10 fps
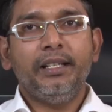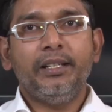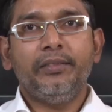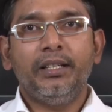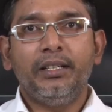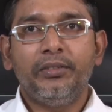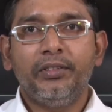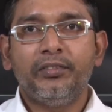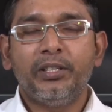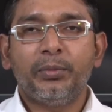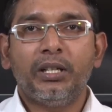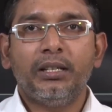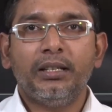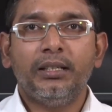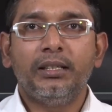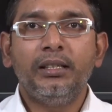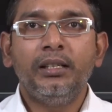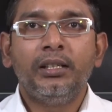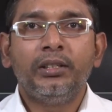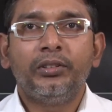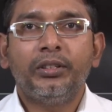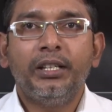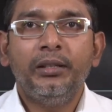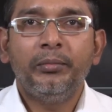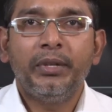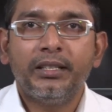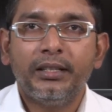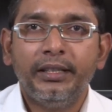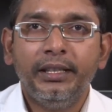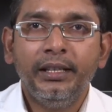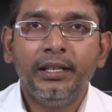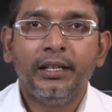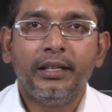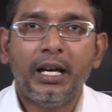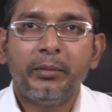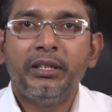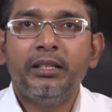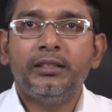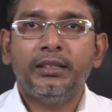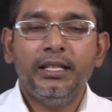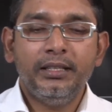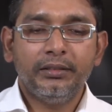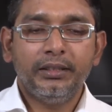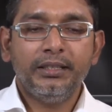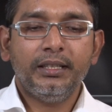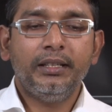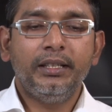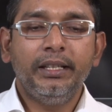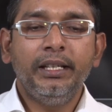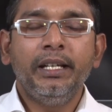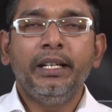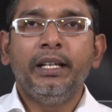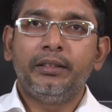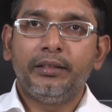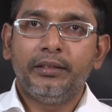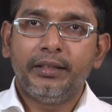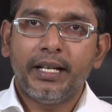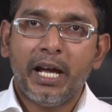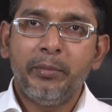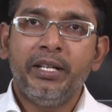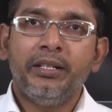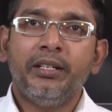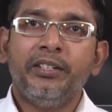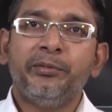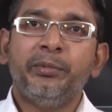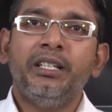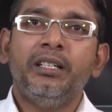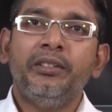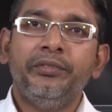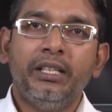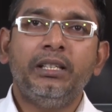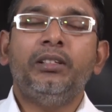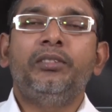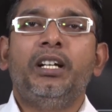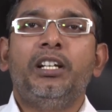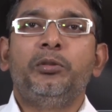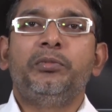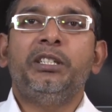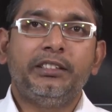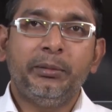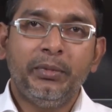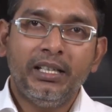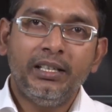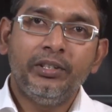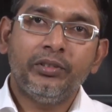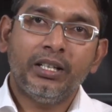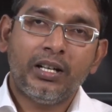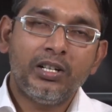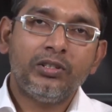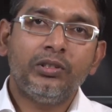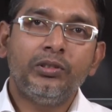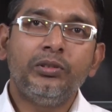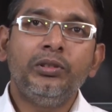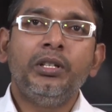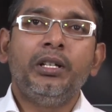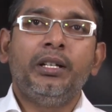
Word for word: any given individual particle, you can measure the nominal size. These are the diameter of sphere of equal volume. Similarly, you can also do